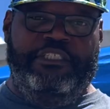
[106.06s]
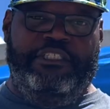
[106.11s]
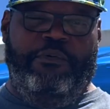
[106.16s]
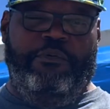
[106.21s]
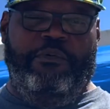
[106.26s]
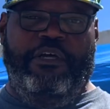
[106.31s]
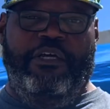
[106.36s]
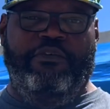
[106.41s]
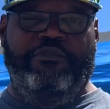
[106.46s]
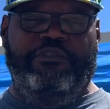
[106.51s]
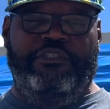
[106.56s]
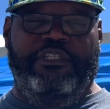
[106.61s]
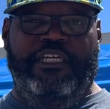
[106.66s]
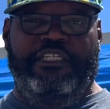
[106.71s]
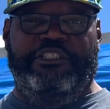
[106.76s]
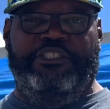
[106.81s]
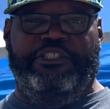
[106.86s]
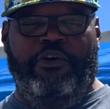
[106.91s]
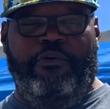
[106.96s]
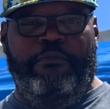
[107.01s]
Someone who's
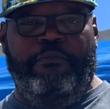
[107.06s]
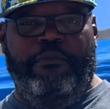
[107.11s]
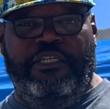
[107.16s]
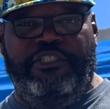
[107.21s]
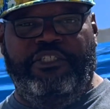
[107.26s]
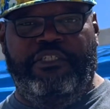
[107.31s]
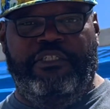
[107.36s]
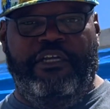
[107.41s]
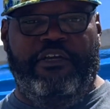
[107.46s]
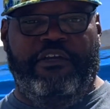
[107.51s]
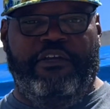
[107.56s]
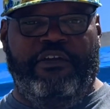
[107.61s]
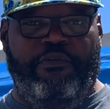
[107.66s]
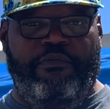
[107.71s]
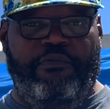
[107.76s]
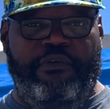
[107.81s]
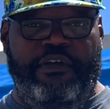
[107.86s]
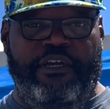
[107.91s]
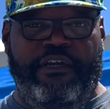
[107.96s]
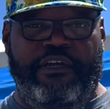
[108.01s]
done so much in their
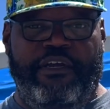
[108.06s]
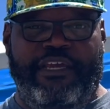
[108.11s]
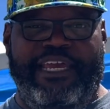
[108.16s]
career